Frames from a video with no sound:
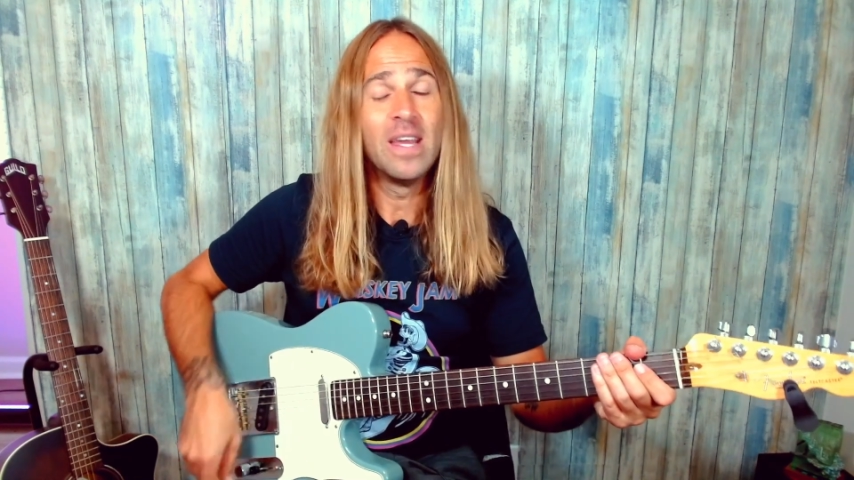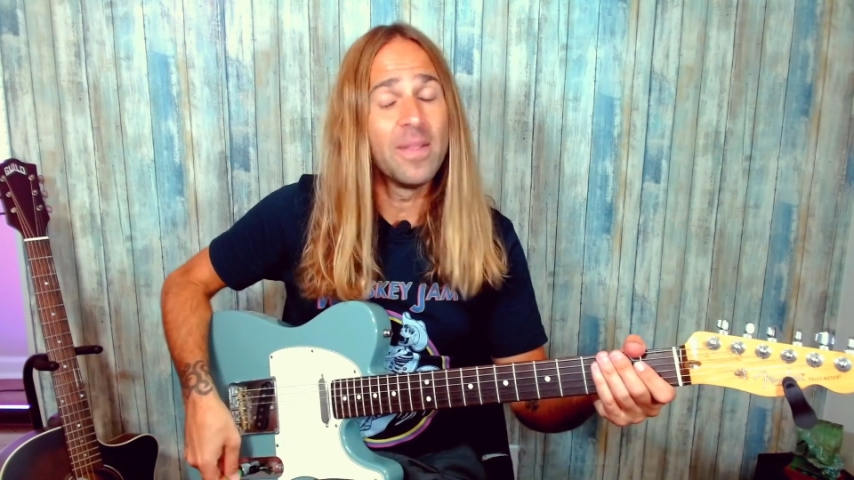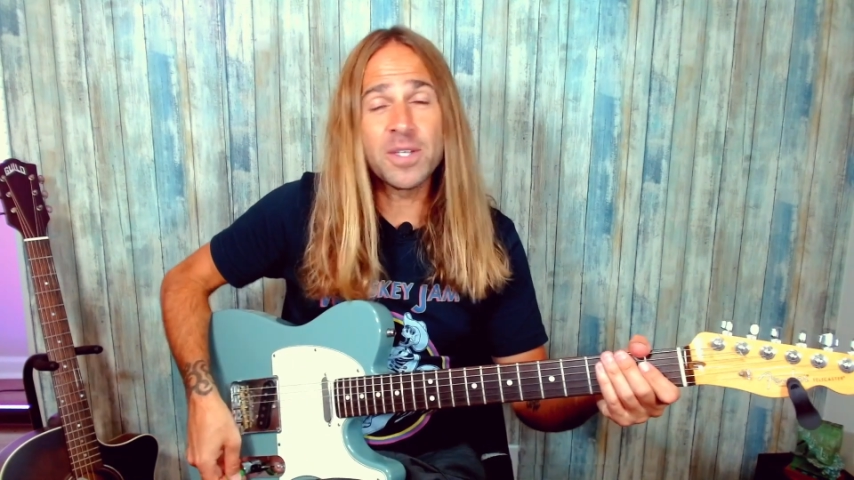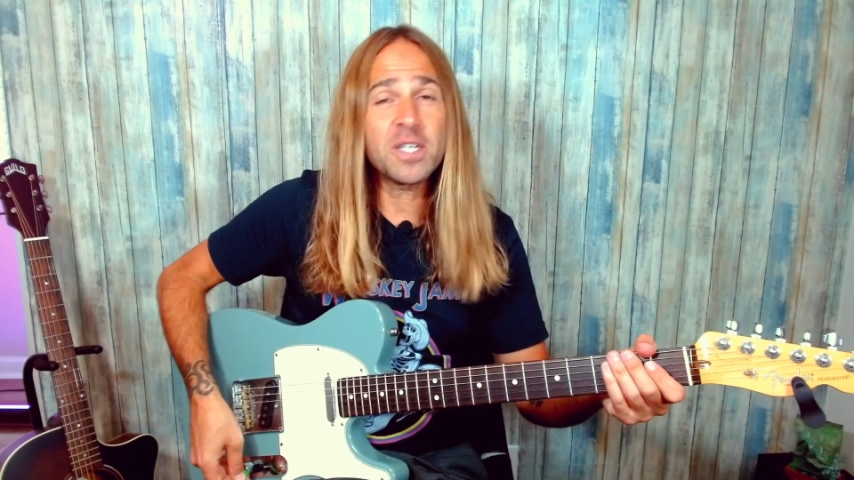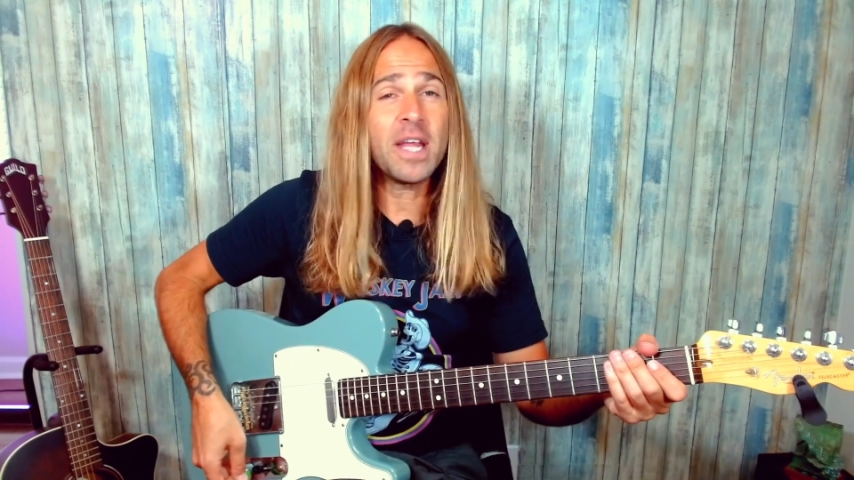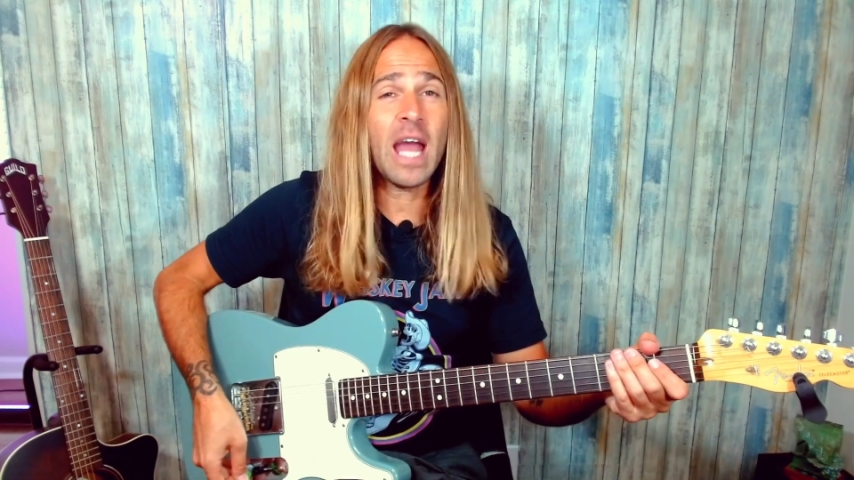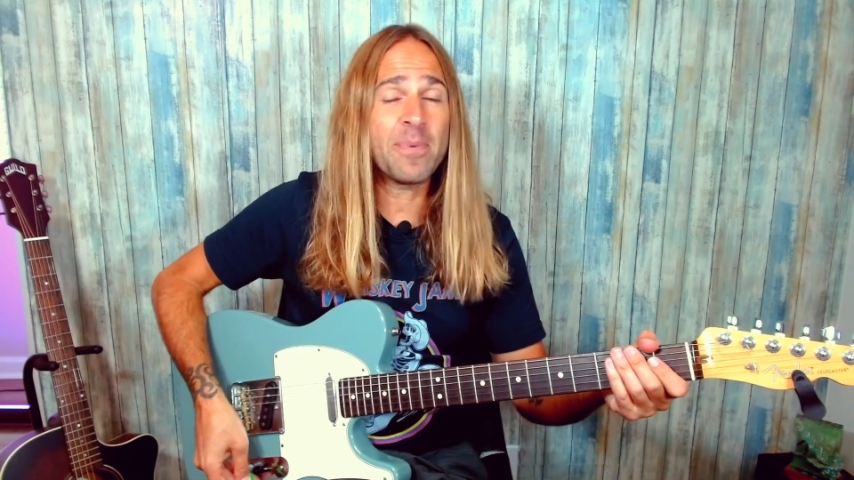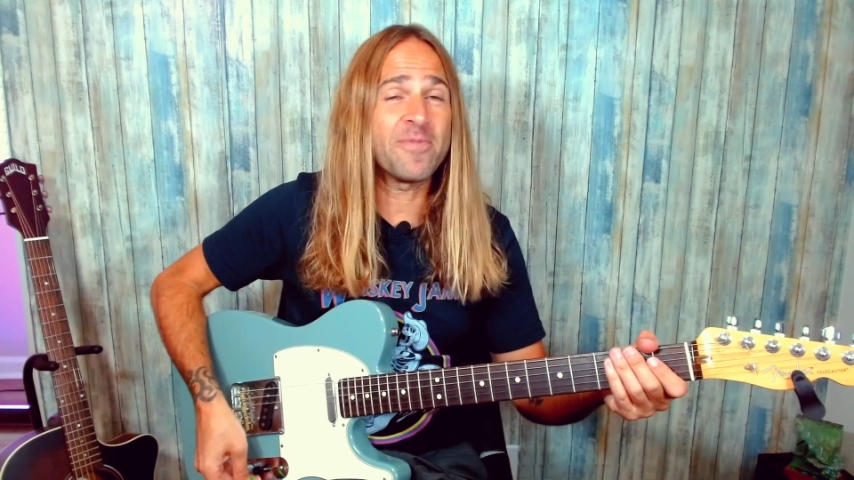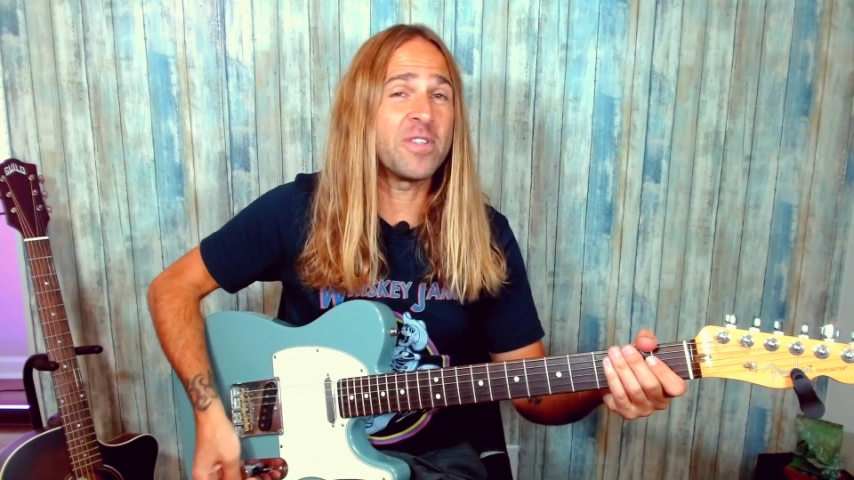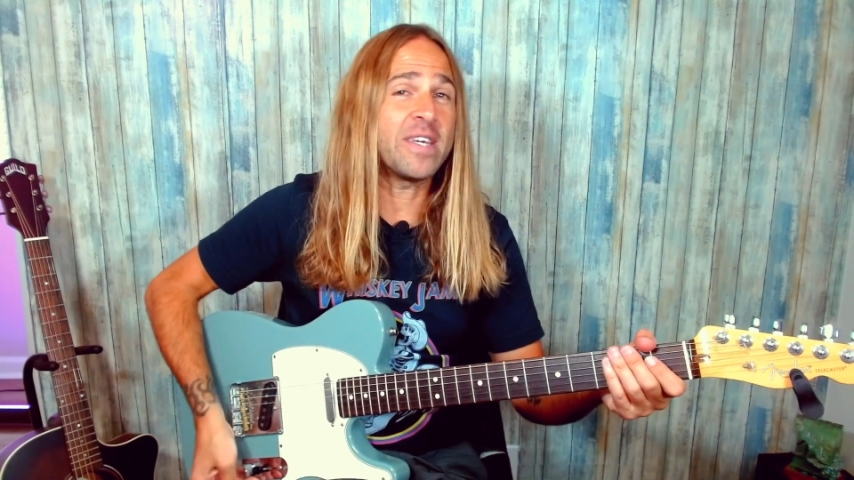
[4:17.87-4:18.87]
This is going to
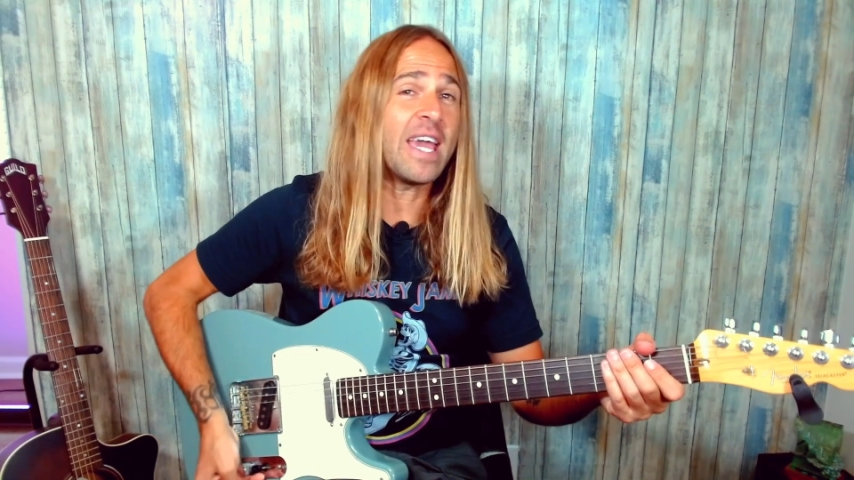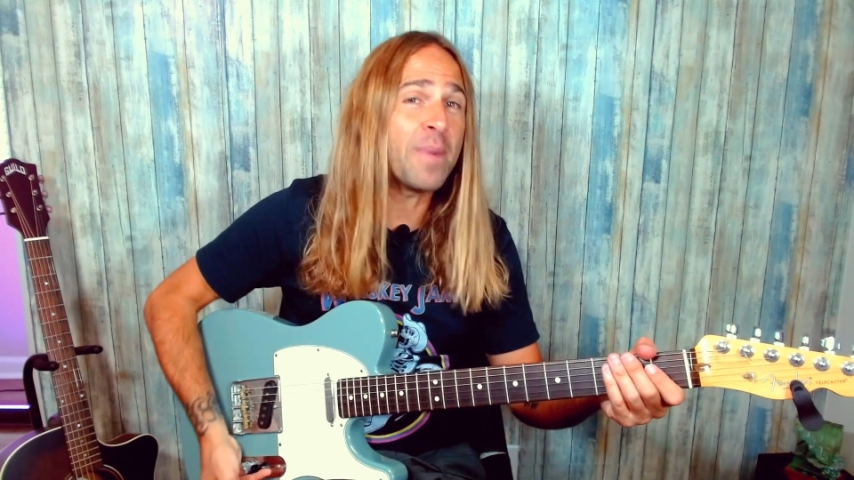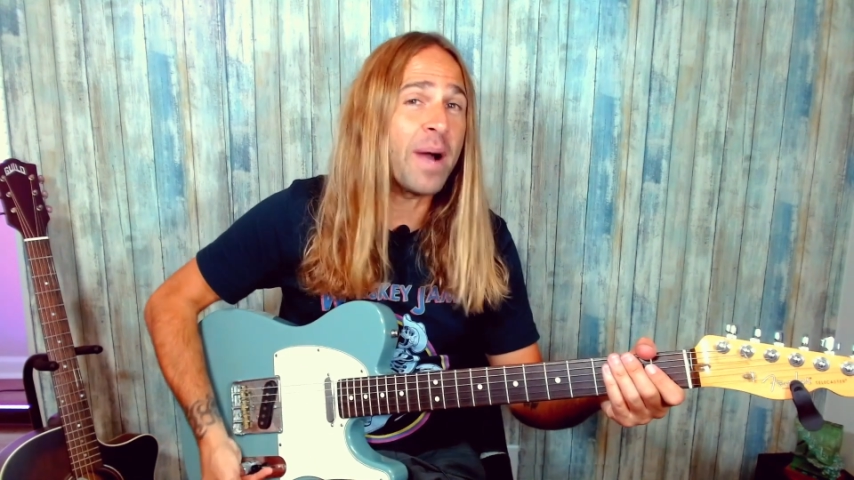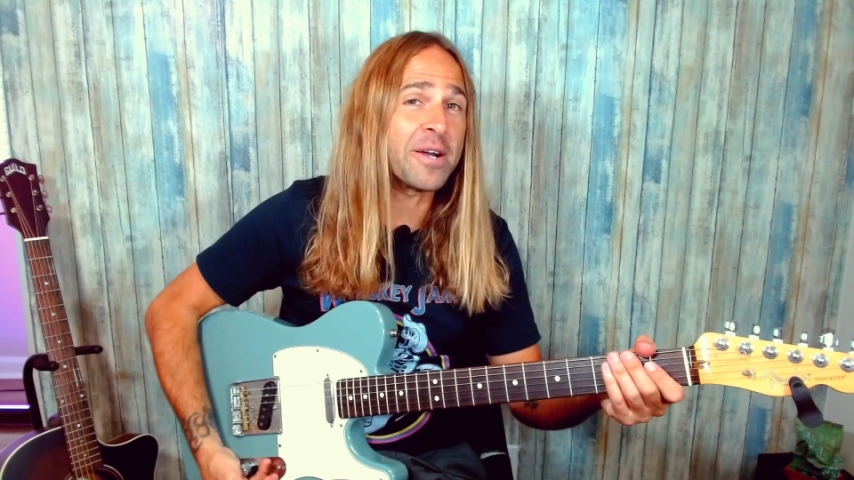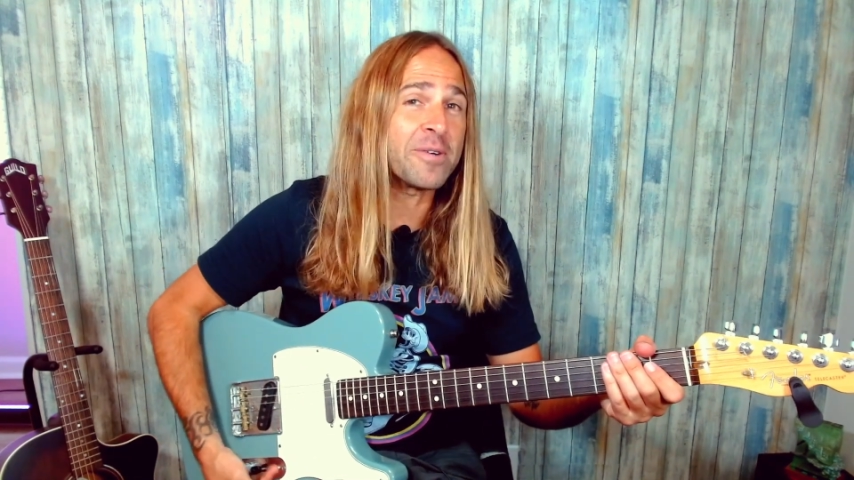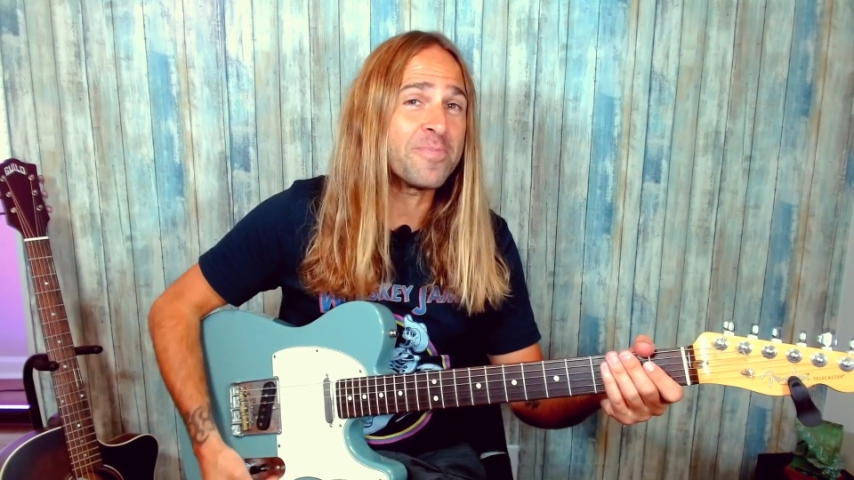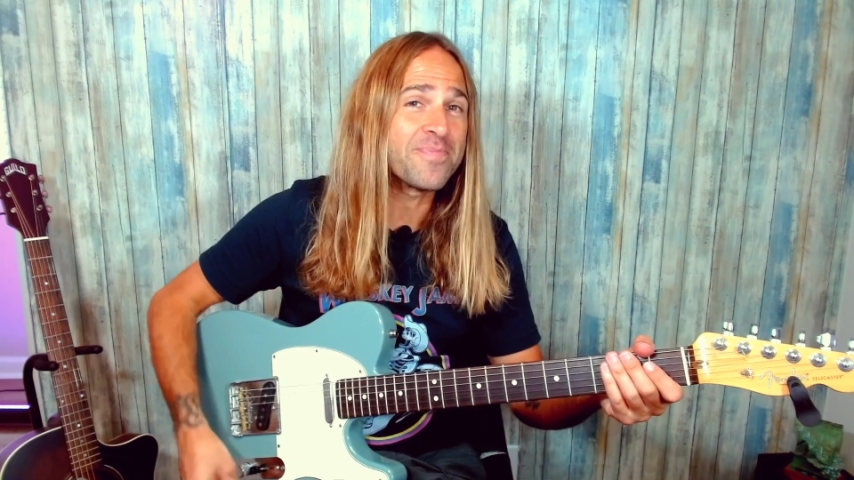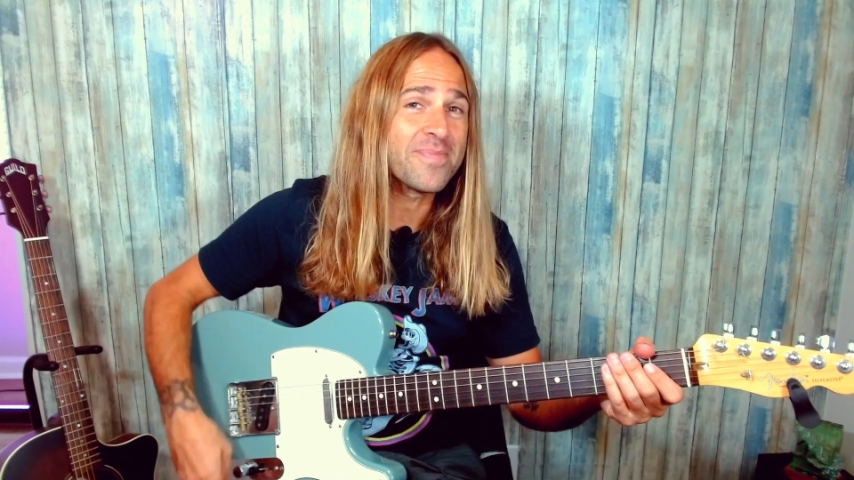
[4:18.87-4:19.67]
happen for the A minor